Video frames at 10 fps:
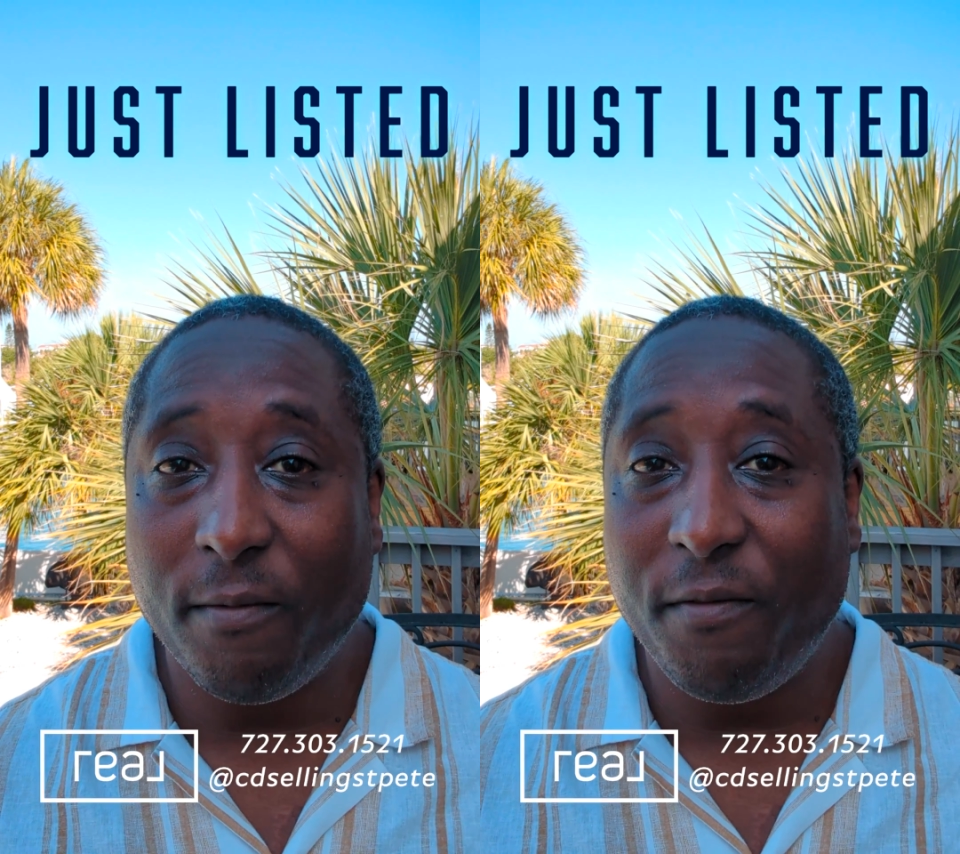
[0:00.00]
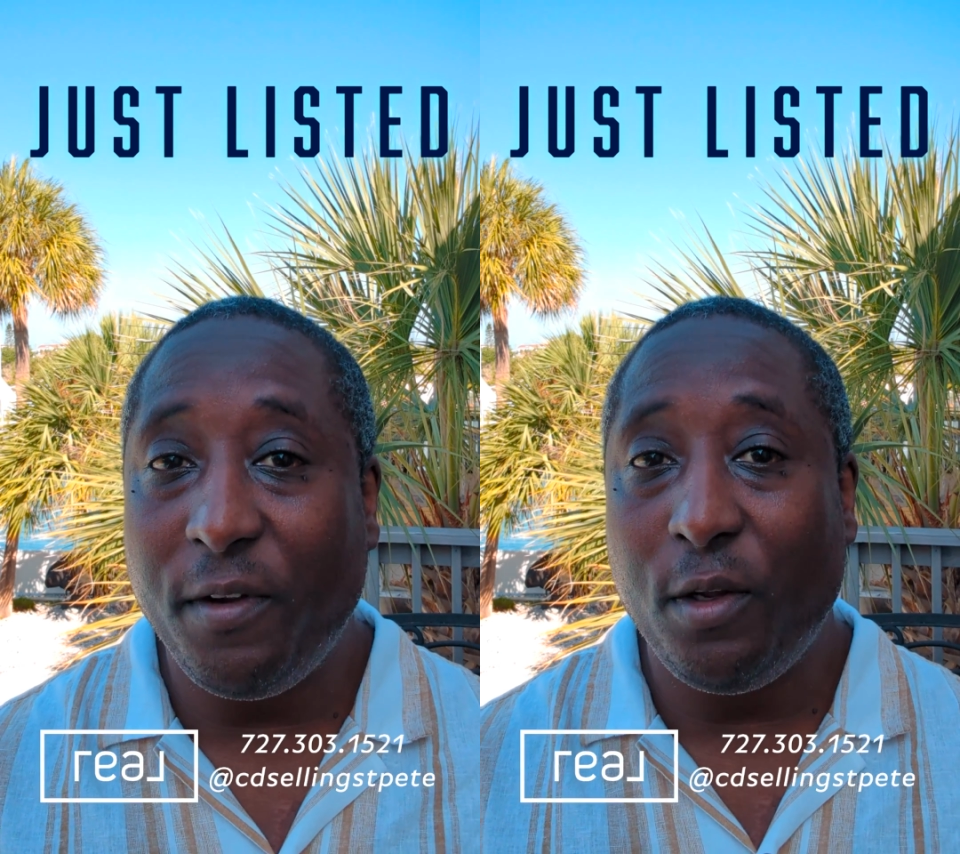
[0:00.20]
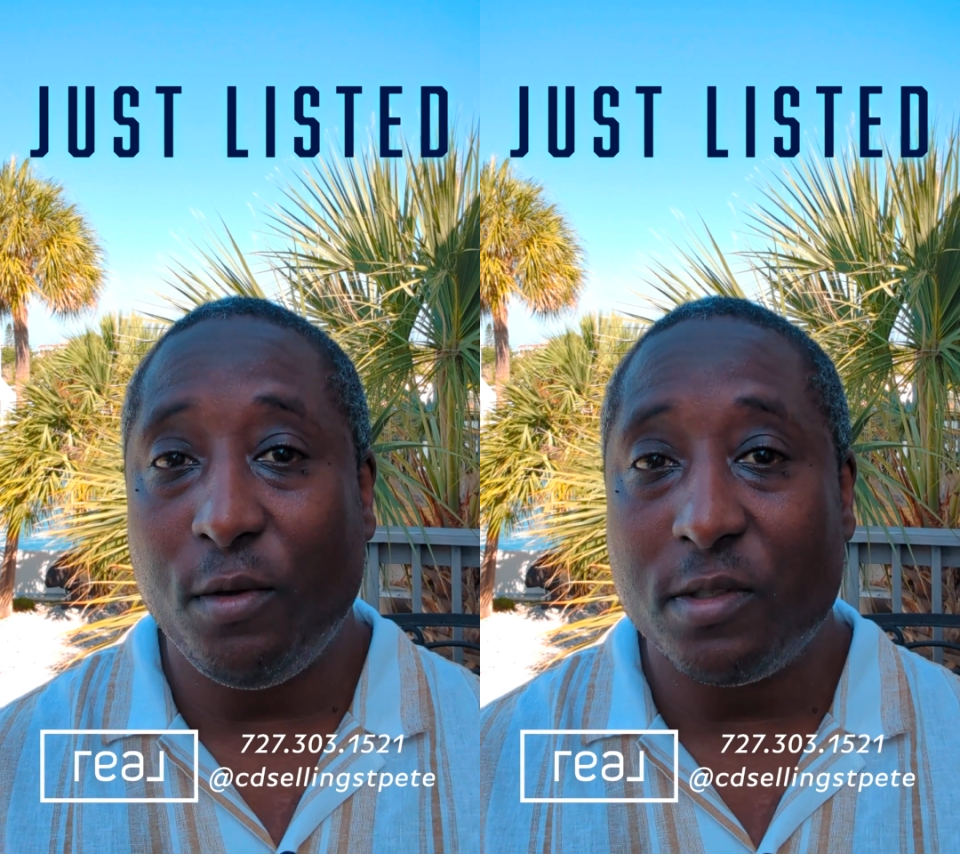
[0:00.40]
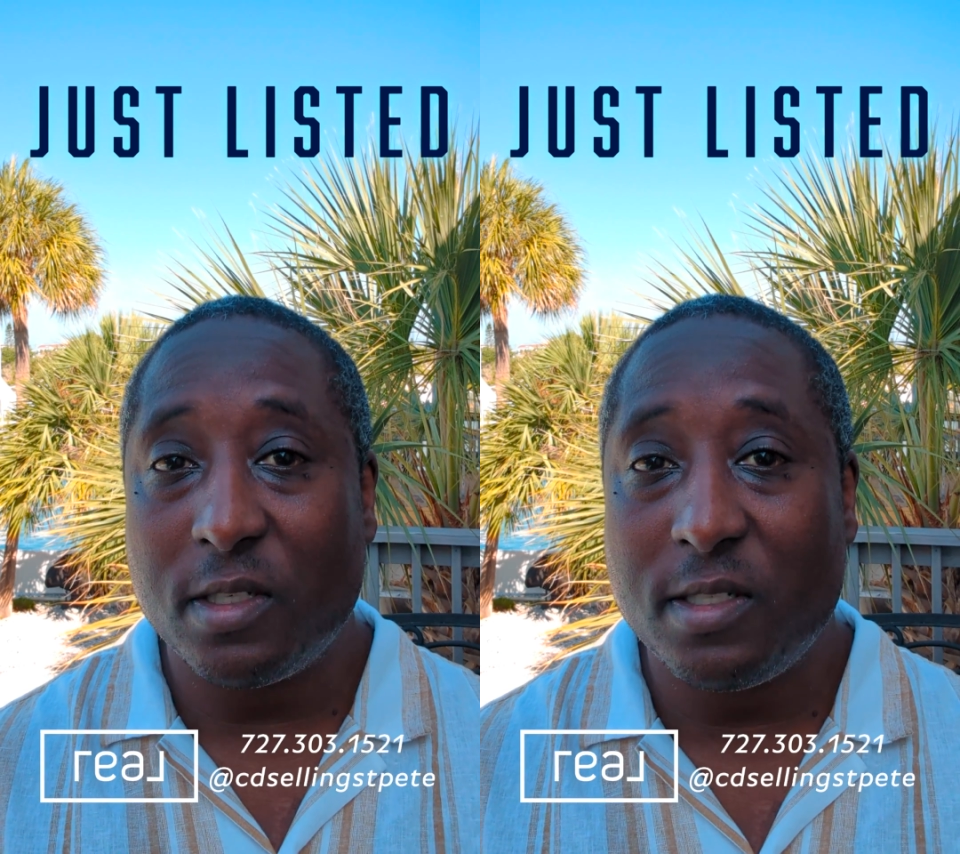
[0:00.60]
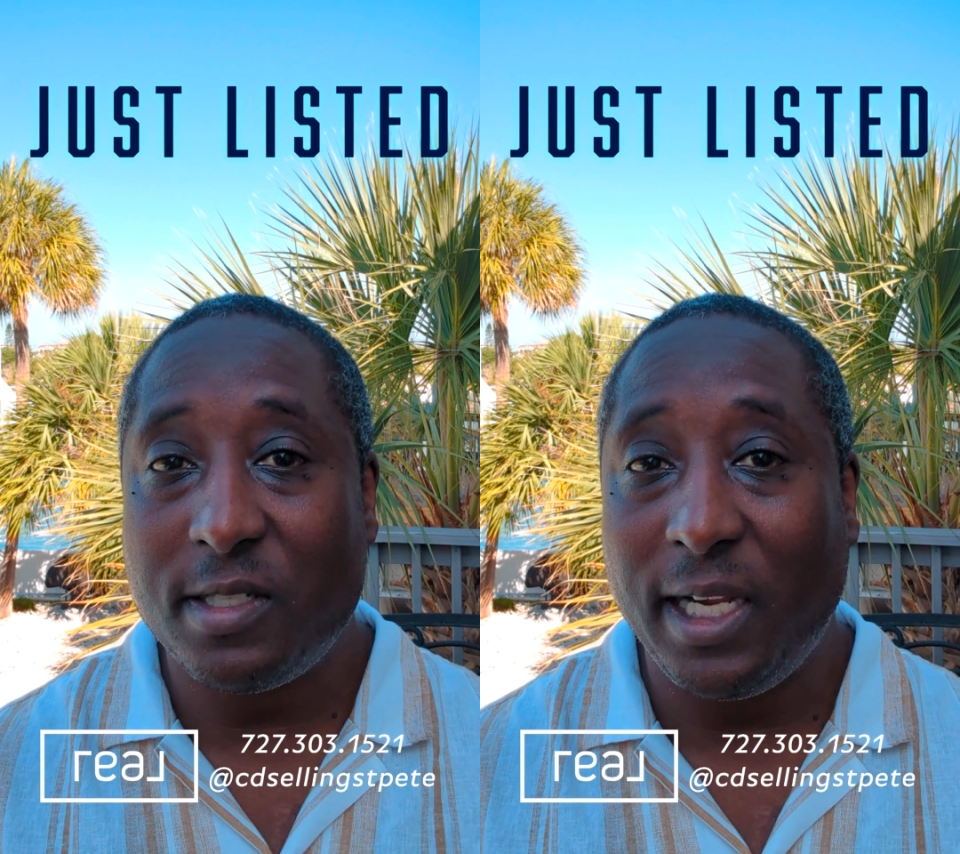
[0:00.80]

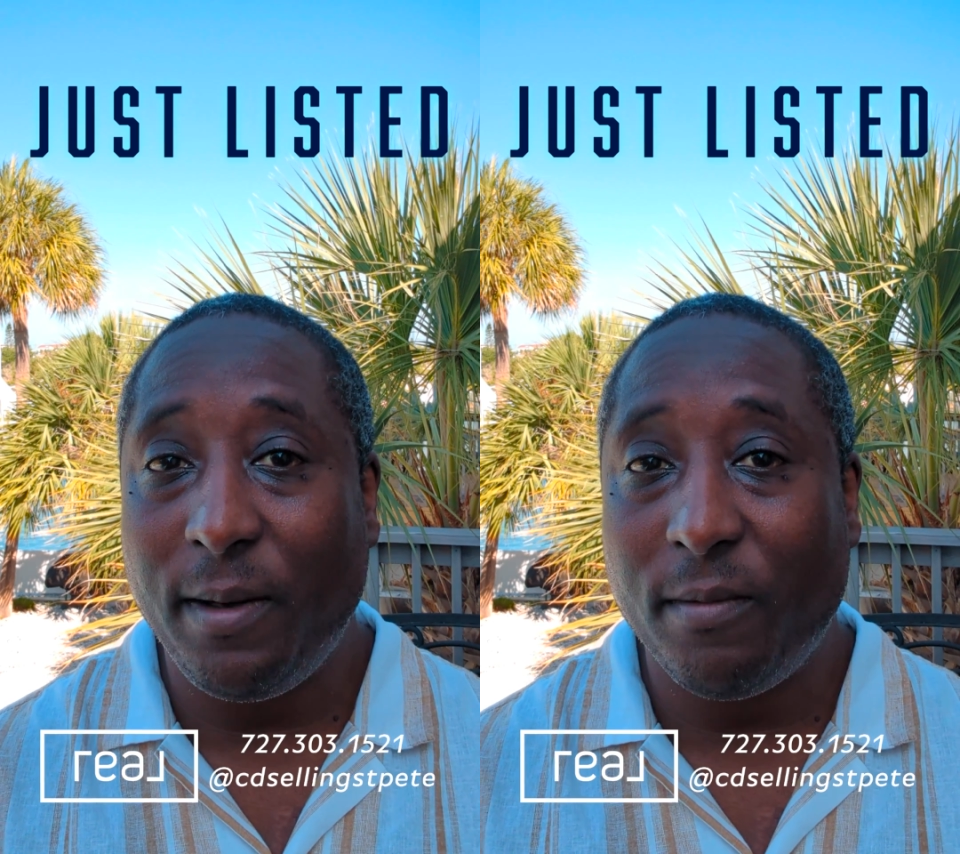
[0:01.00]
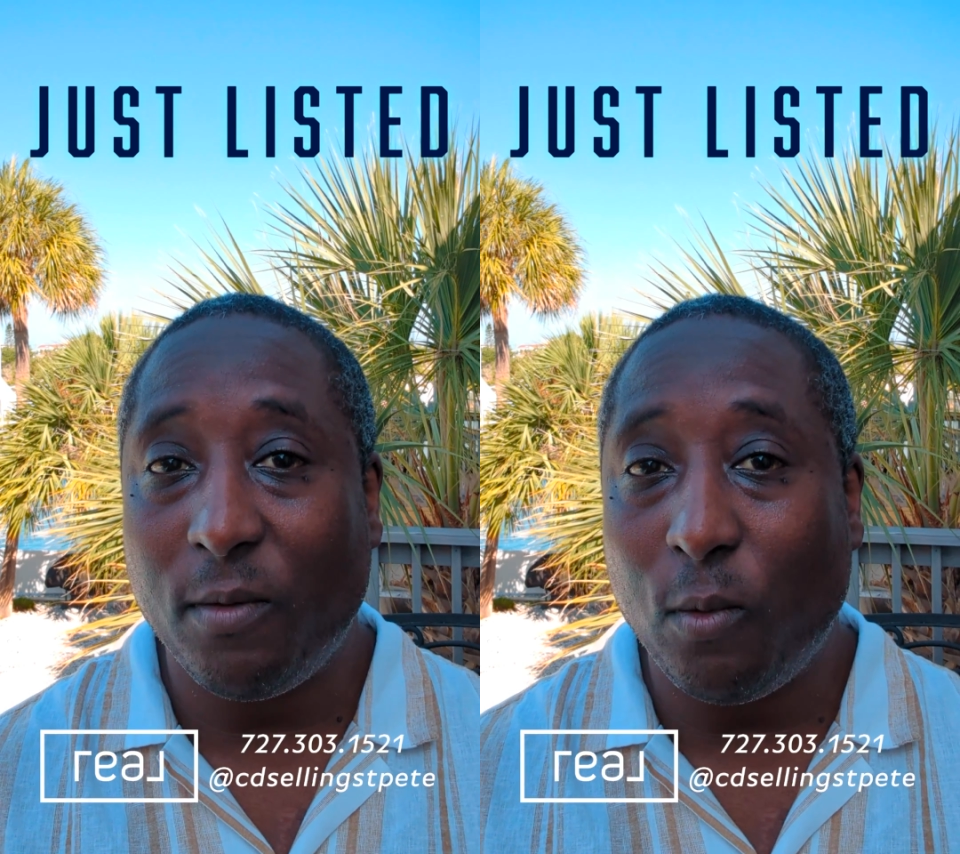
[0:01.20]
views, same